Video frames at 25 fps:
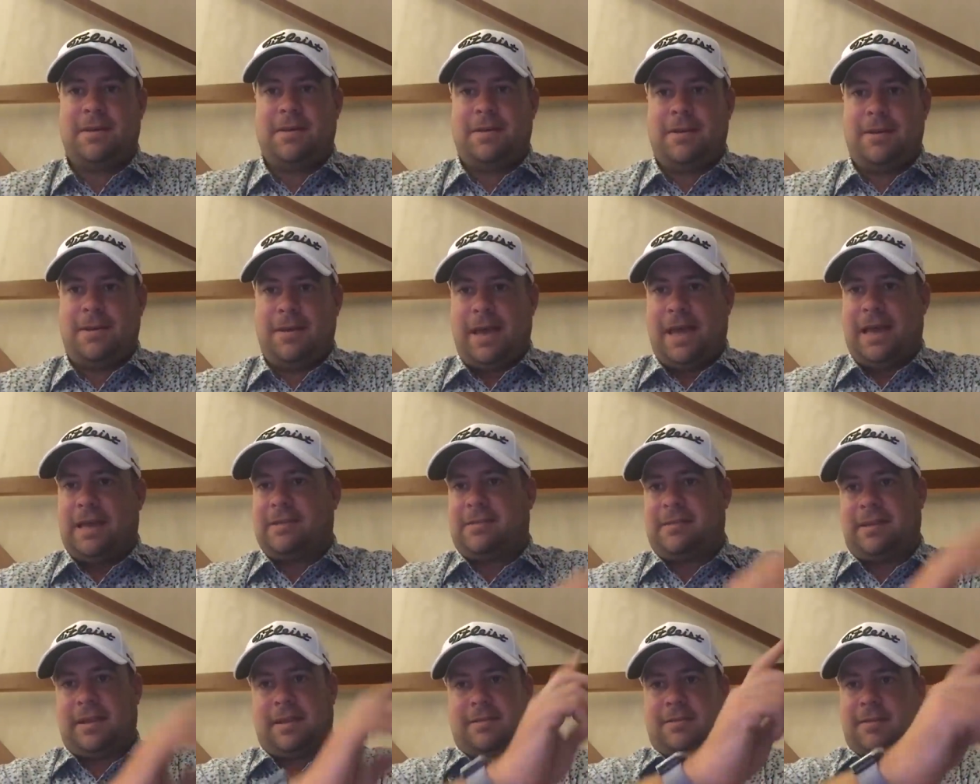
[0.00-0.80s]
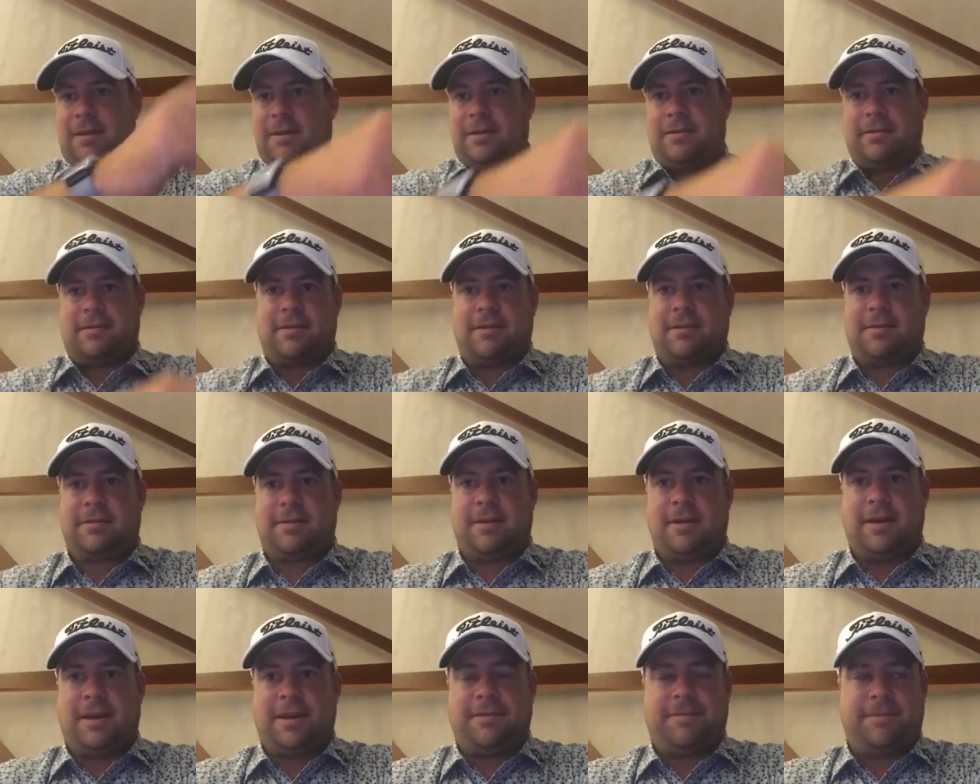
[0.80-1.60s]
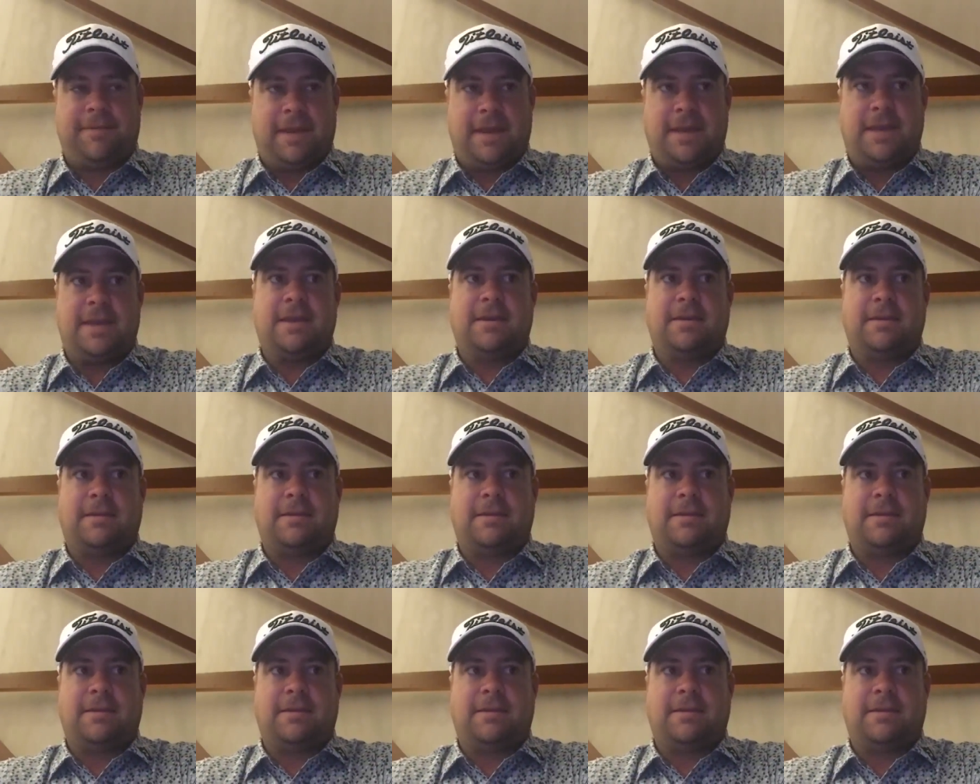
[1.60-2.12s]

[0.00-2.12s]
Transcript: hit the six iron to 30 feet.